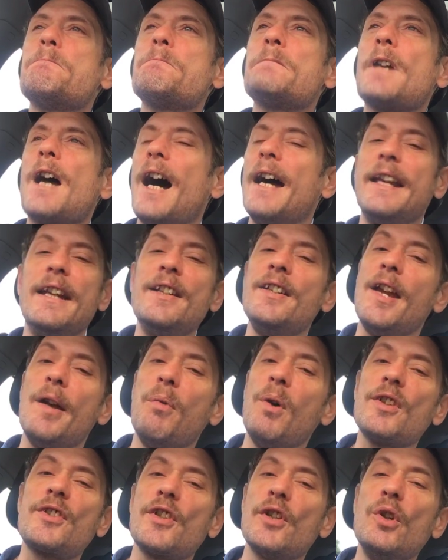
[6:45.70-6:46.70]
it
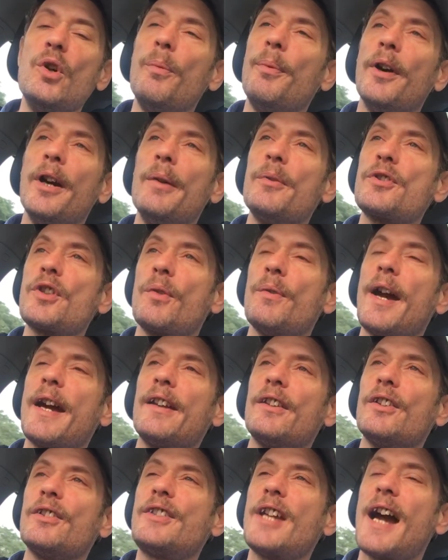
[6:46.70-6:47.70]
wasn't Uber, it was a
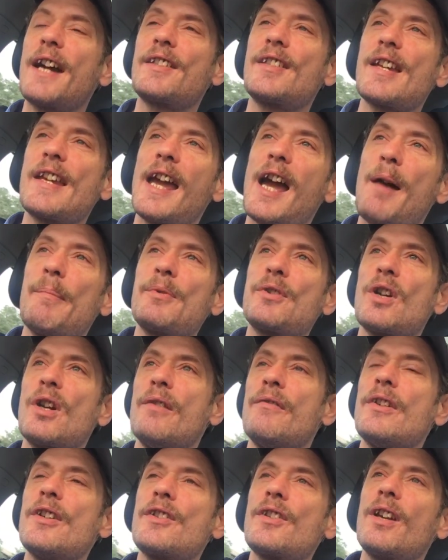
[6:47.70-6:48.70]
regular taxi cab
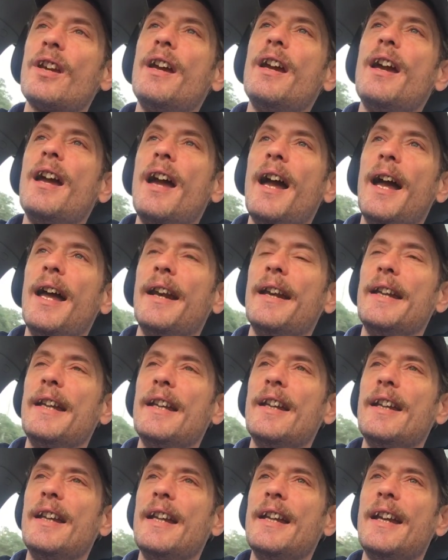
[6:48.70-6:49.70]
service. And
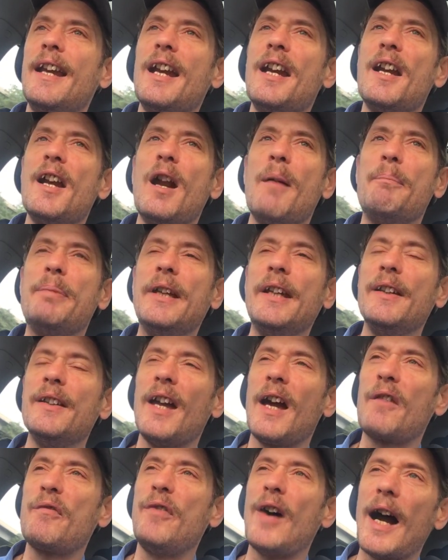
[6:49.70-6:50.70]
it ended up being
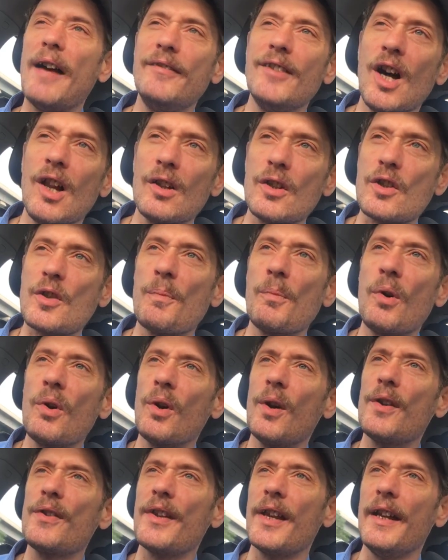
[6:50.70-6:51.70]
like $5
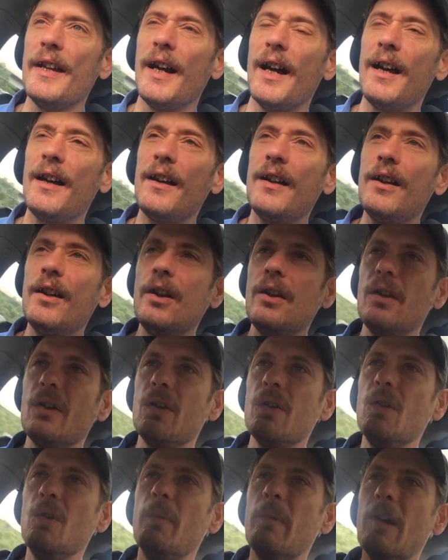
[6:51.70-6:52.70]
more than
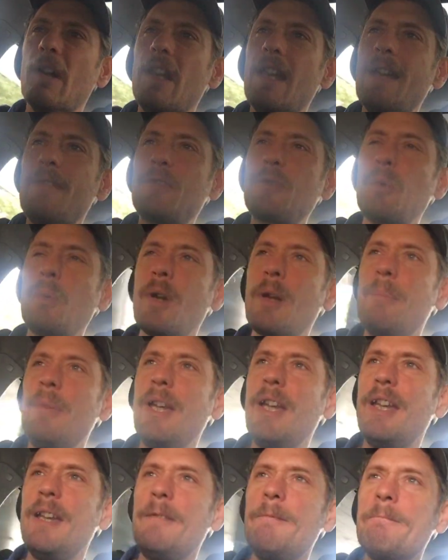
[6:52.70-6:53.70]
Uber Lyft would have
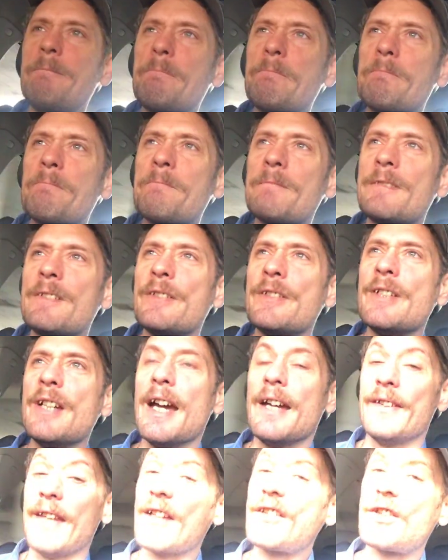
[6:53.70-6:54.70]
been.
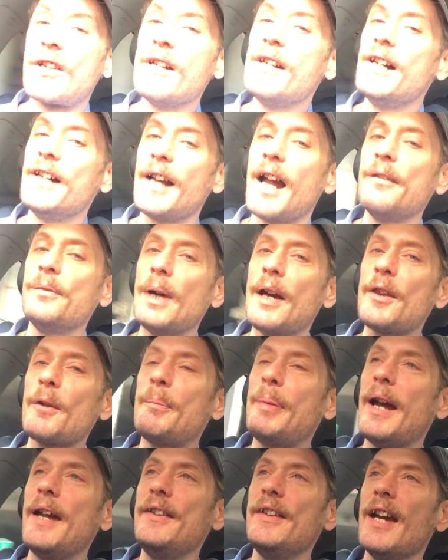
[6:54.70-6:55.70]
And that's good. I'd rather
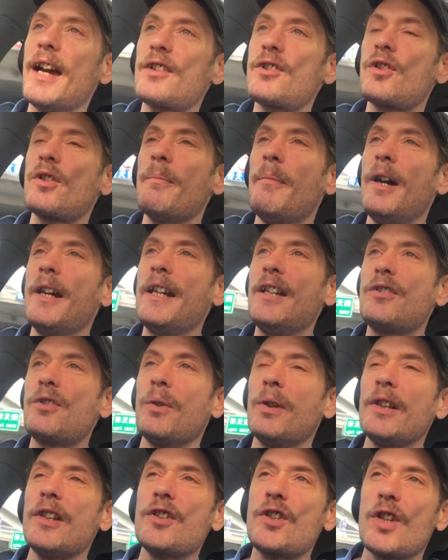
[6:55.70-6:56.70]
pay the extra money to
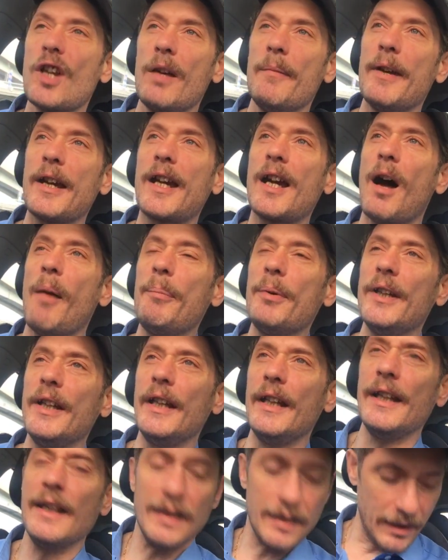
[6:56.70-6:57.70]
a legitimate
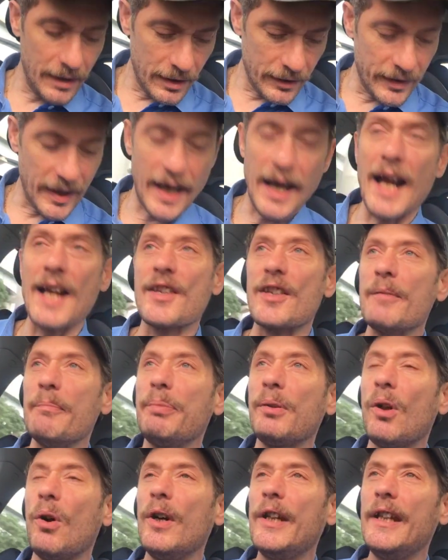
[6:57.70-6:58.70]
company that has
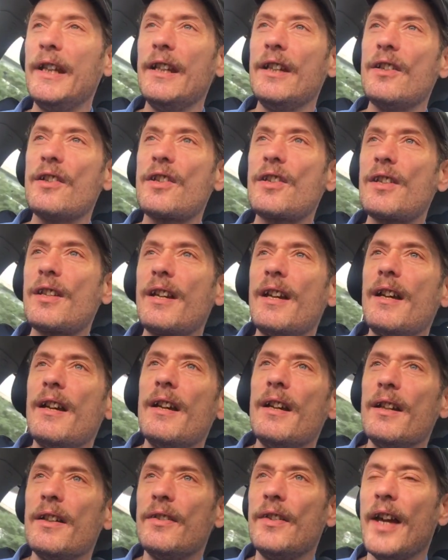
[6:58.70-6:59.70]
employees
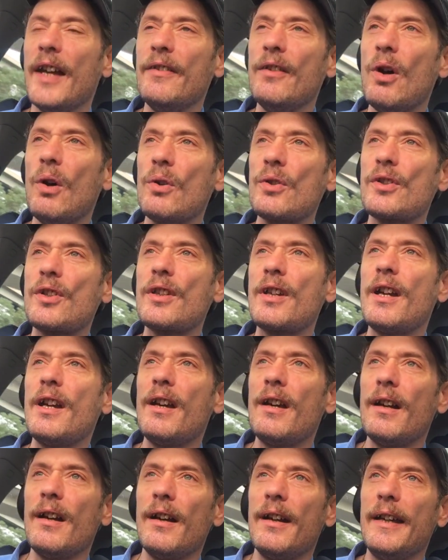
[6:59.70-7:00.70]
than those
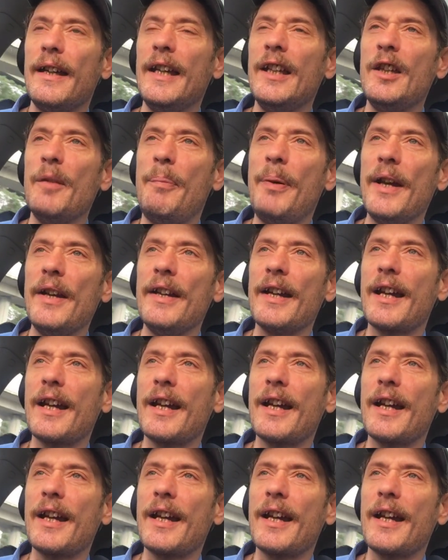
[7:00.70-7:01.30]
independent